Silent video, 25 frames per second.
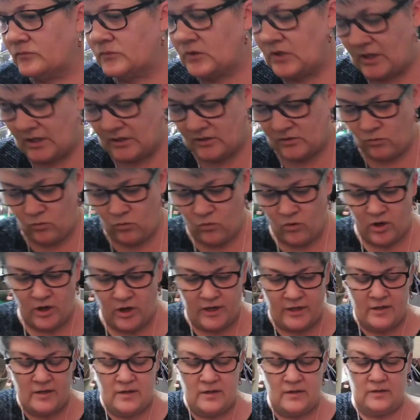So that's
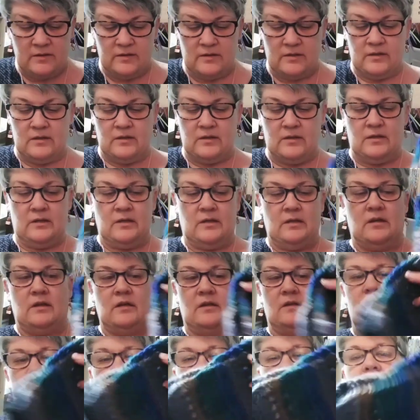one.
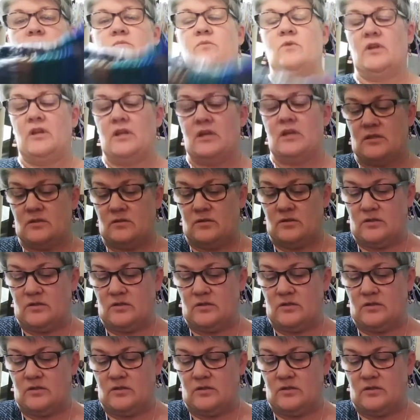This one